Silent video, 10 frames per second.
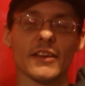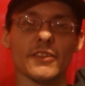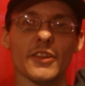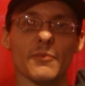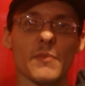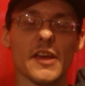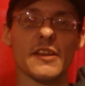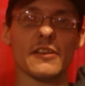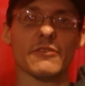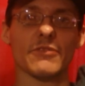the
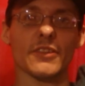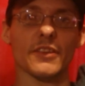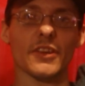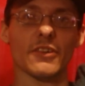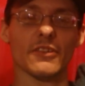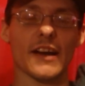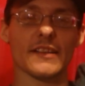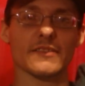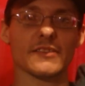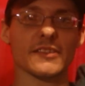meeting for the dealer
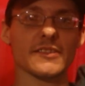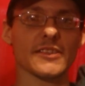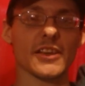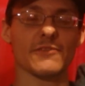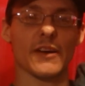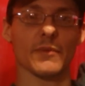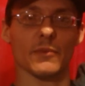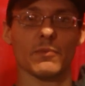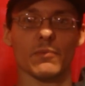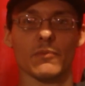license to see if I'm
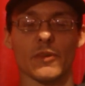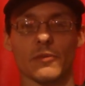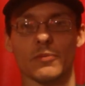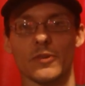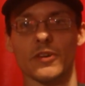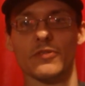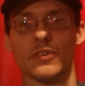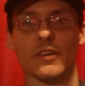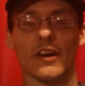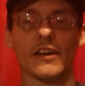approved
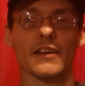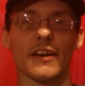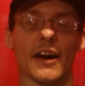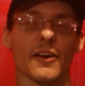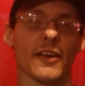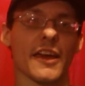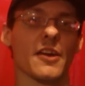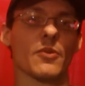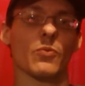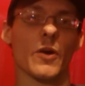or not. I
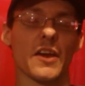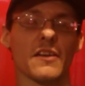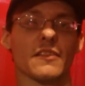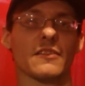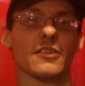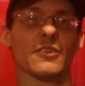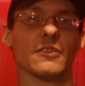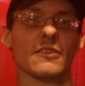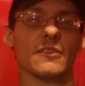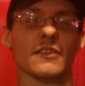can't wait
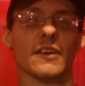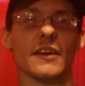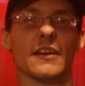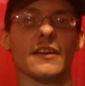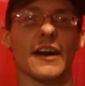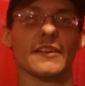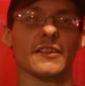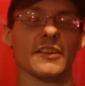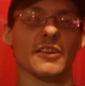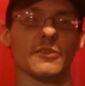until I
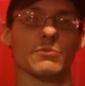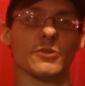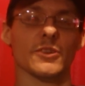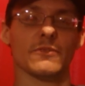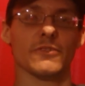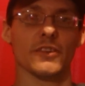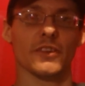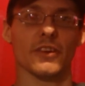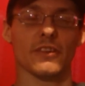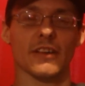can get approved for the
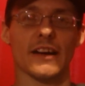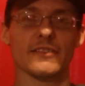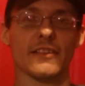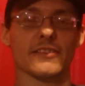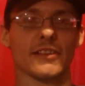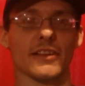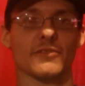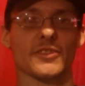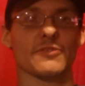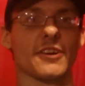dealer license because I'm
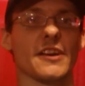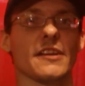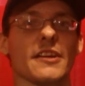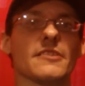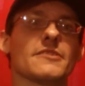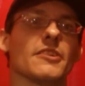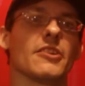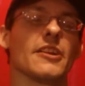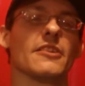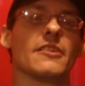just ready to get
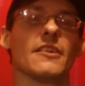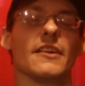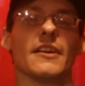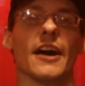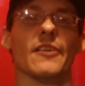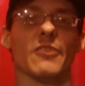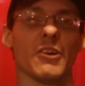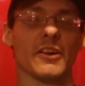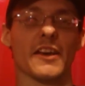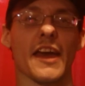started. I've
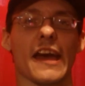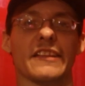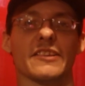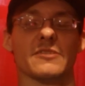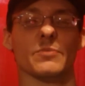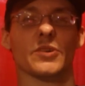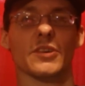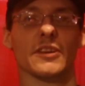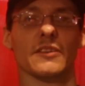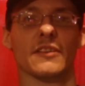already had this
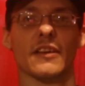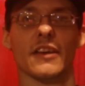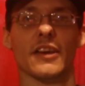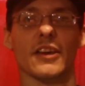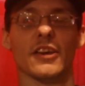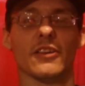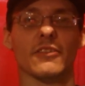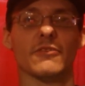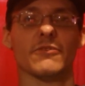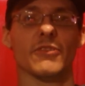building
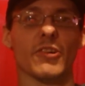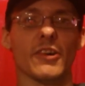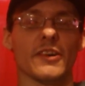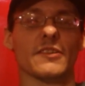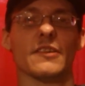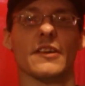for